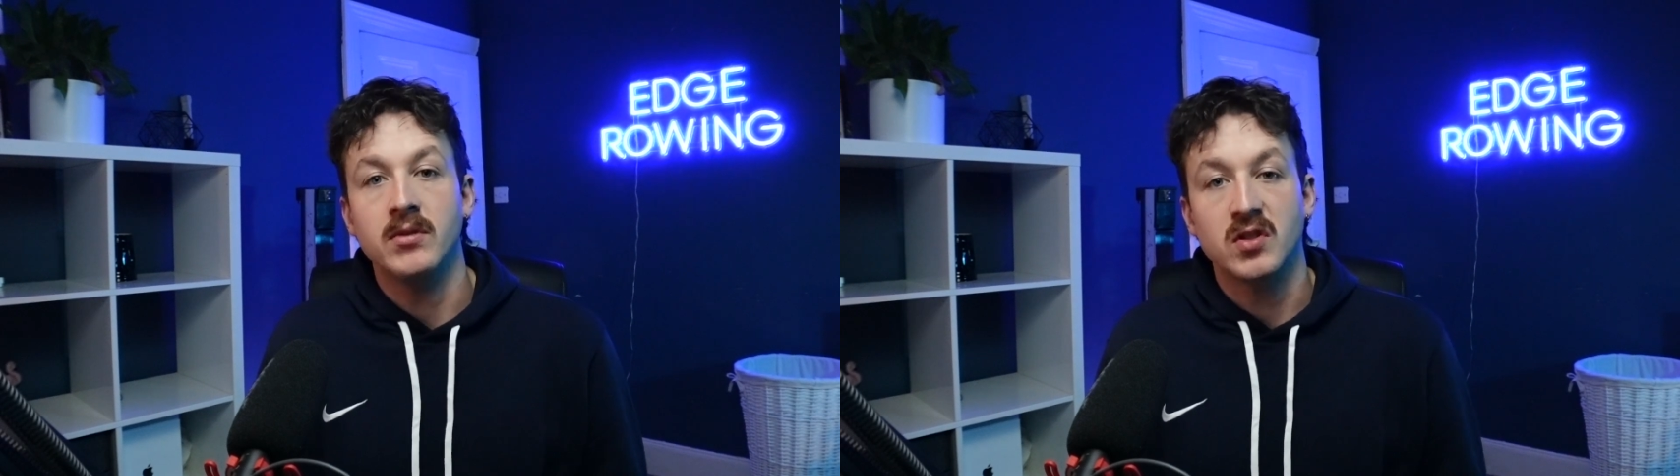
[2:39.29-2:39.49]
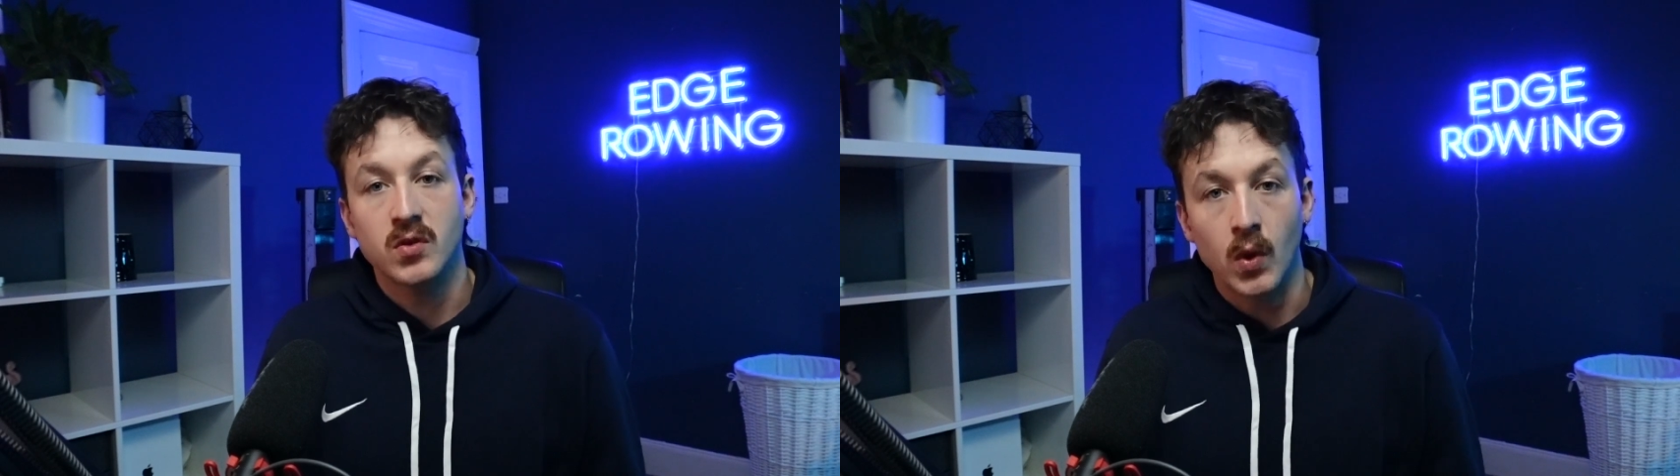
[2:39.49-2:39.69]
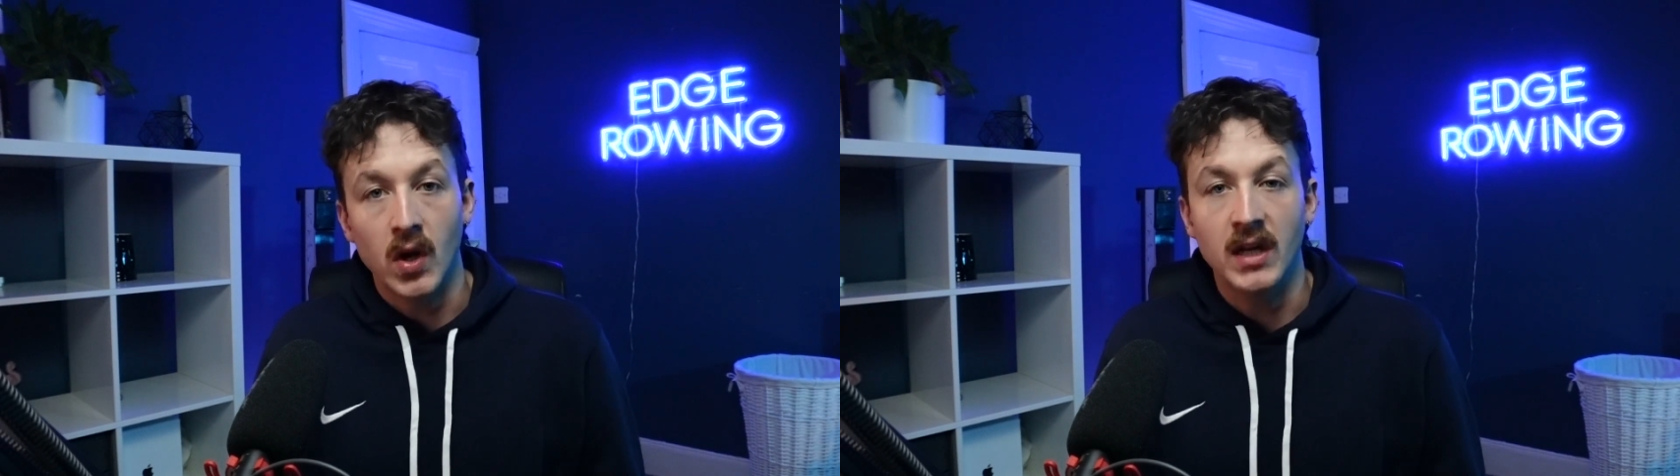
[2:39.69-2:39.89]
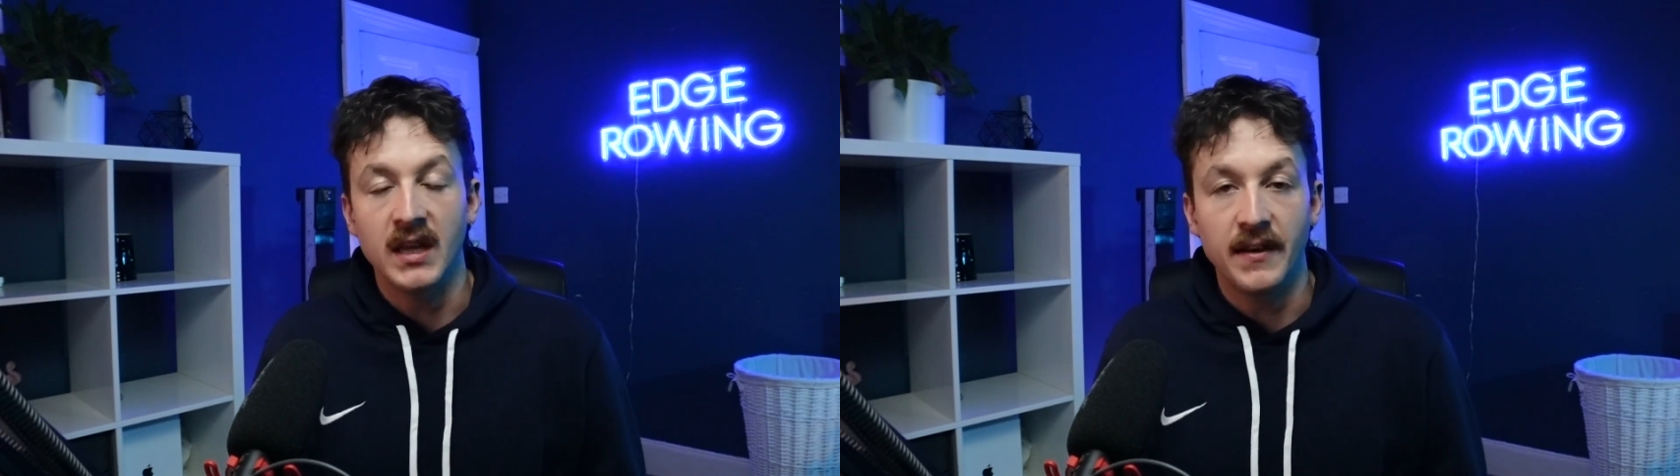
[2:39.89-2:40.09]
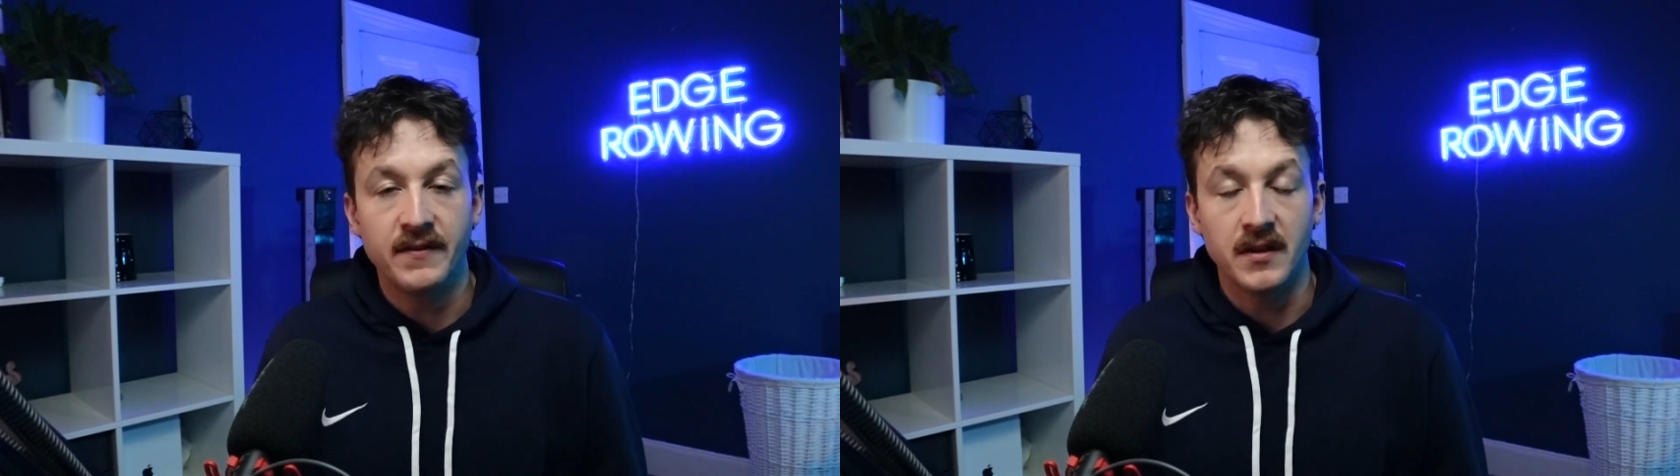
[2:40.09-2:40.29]
to squat and
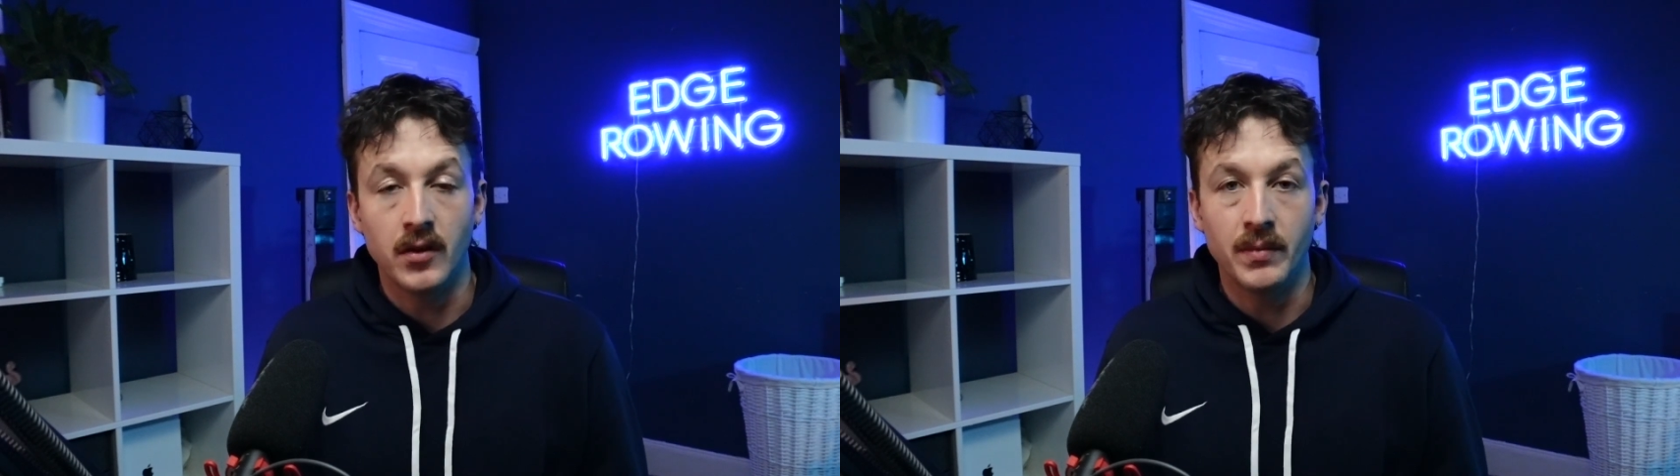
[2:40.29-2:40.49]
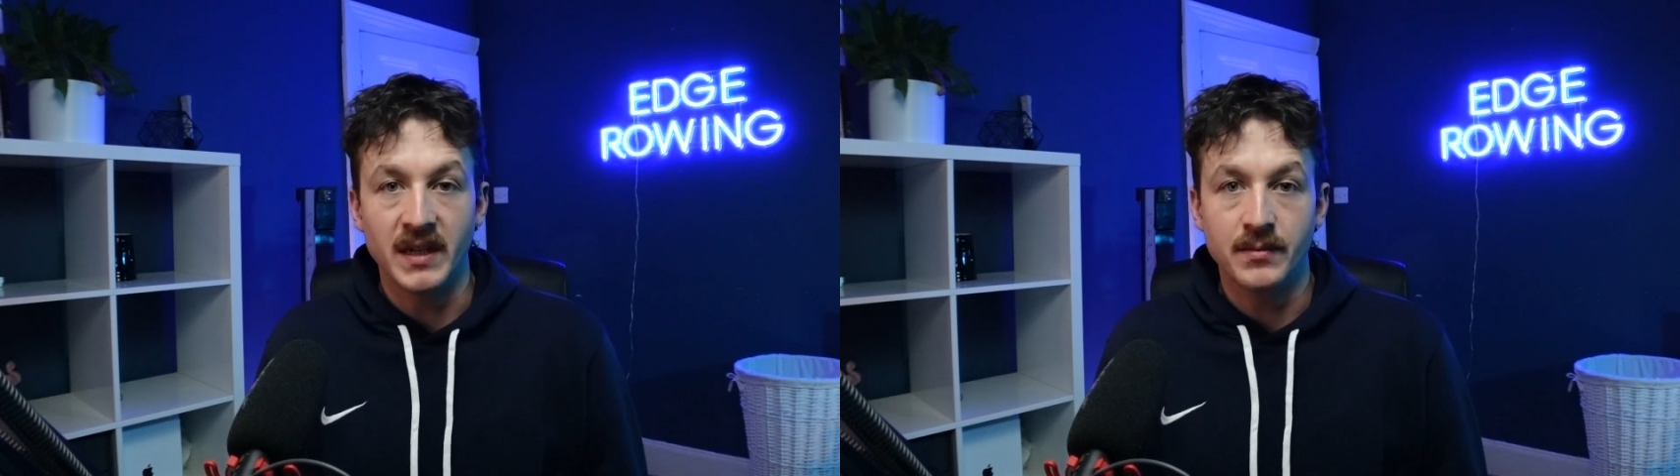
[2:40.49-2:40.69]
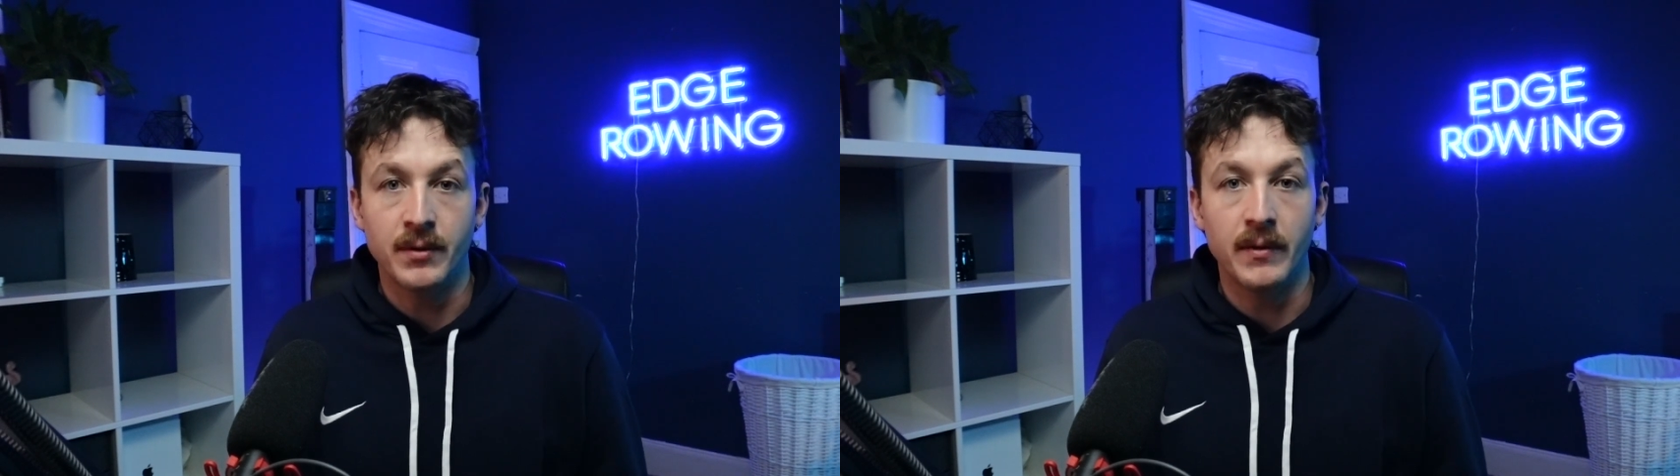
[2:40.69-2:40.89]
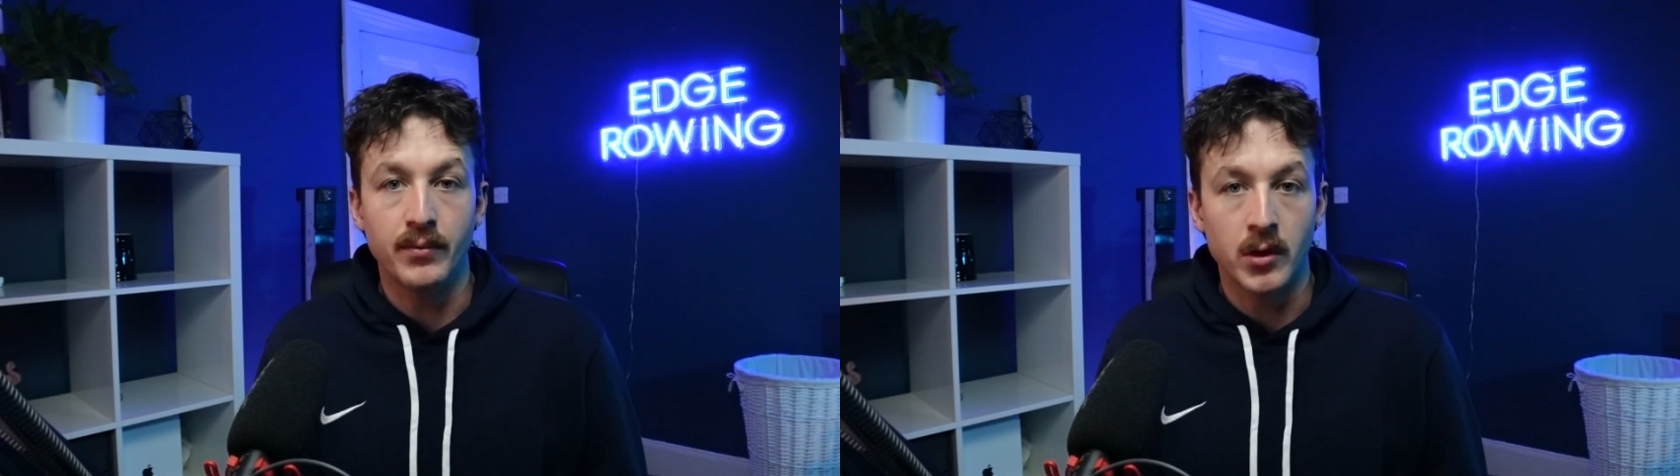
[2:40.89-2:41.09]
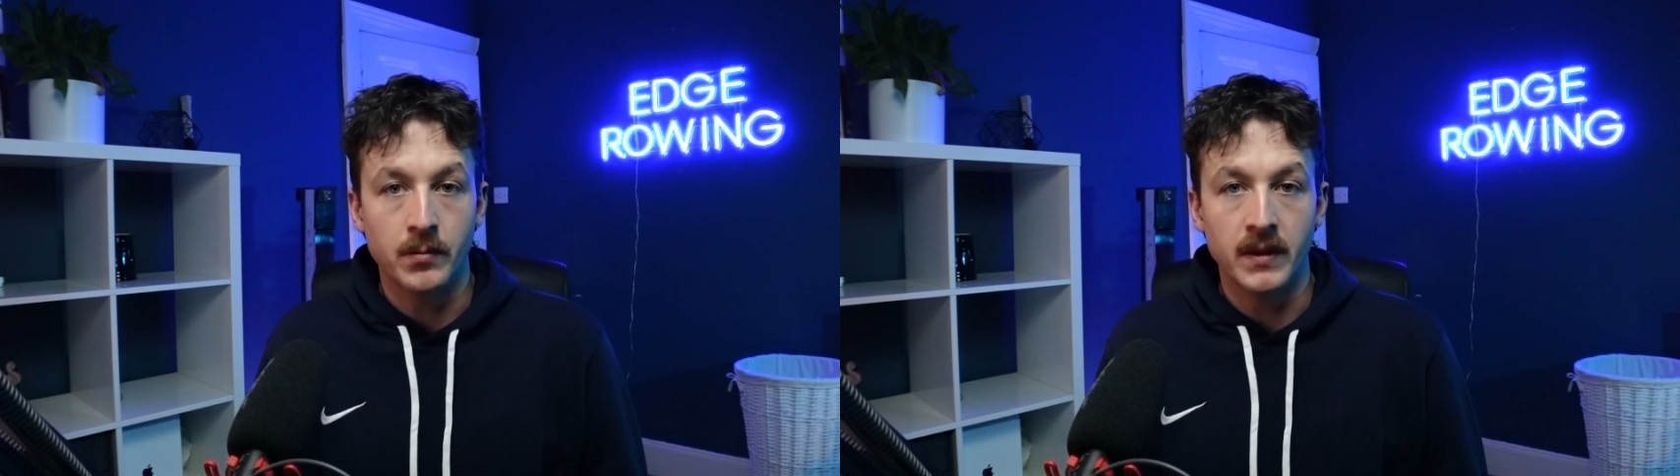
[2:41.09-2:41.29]
lift and load my spine
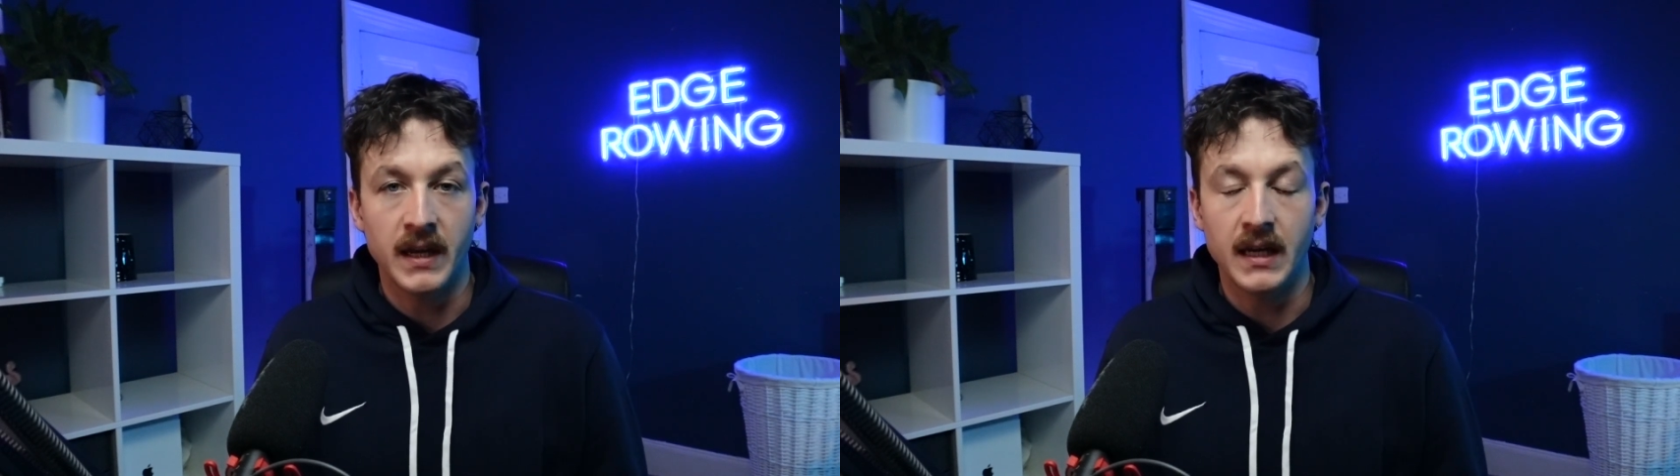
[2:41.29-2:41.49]
properly.